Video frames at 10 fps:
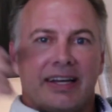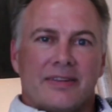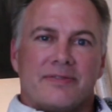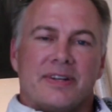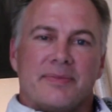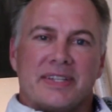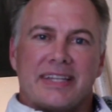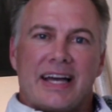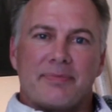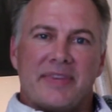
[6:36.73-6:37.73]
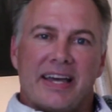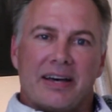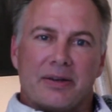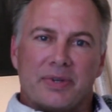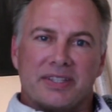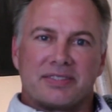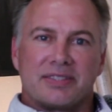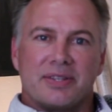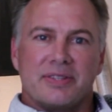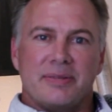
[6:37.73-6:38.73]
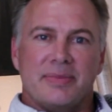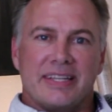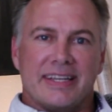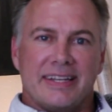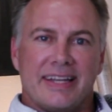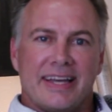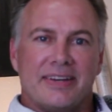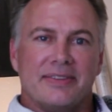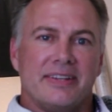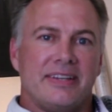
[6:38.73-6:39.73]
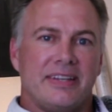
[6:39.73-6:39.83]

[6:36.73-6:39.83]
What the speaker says: from the top down, where it's slowly been getting down